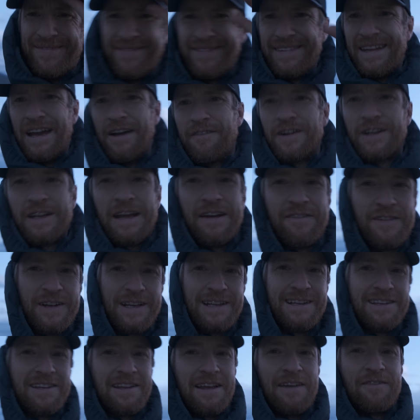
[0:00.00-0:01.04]
Yeah, if
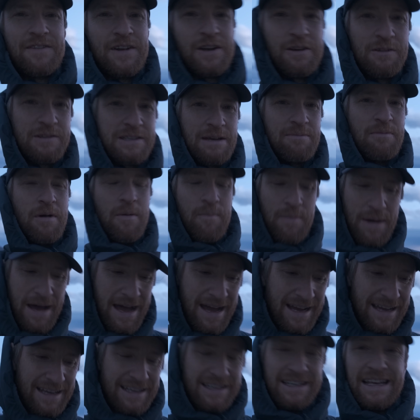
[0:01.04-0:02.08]
I don't zip my
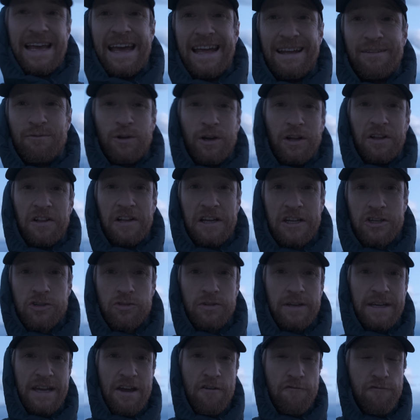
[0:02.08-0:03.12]
bag, it will
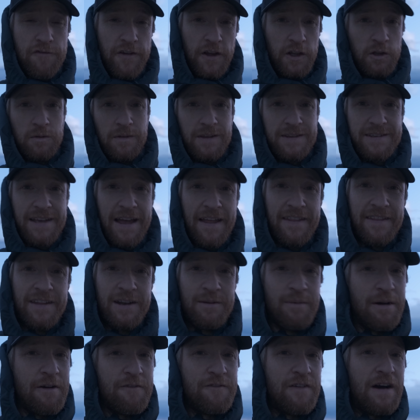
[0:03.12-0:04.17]
literally get filled with sand in
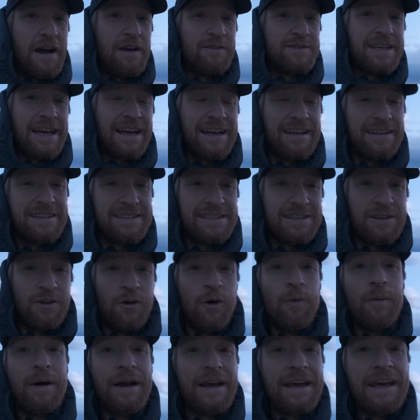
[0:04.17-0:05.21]
about 5 seconds and
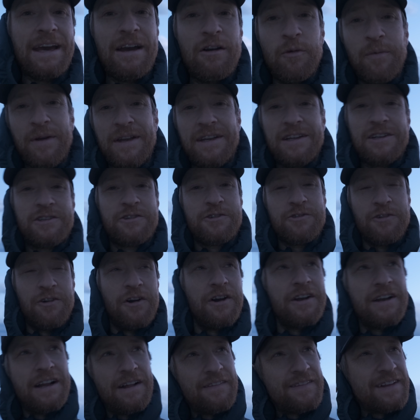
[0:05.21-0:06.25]
all my gear will be
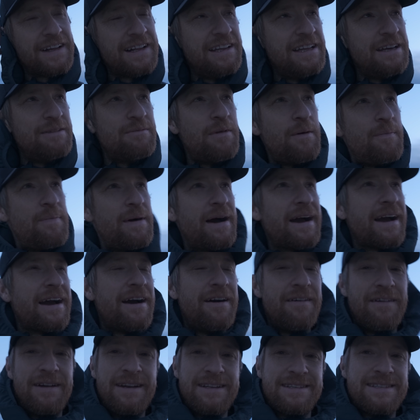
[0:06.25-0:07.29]
destroyed and I'll have to clean my bag
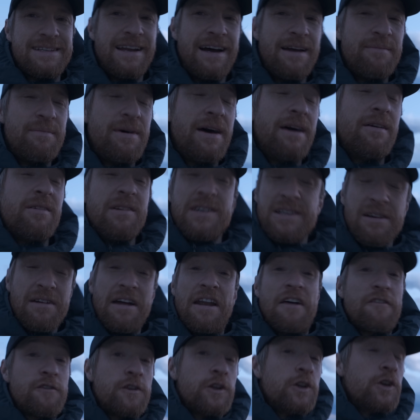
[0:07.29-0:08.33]
out and it's a nightmare, which I'm
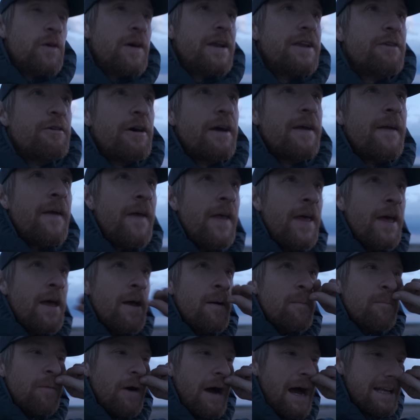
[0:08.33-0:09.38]
gonna have to do anyway.
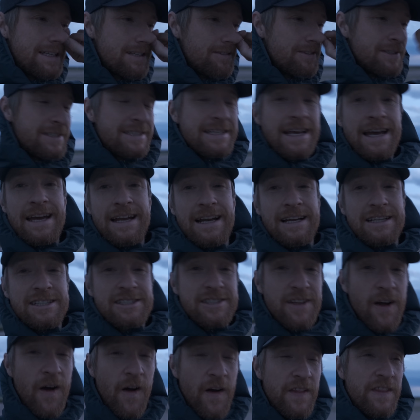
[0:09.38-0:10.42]
But as I was saying, I
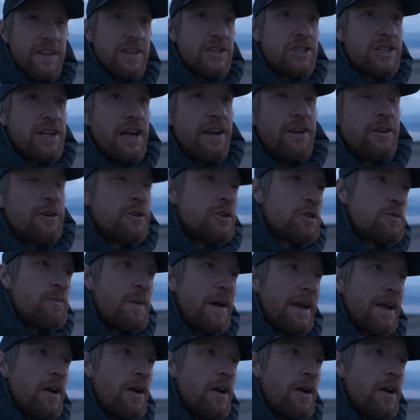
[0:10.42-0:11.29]
started this channel just by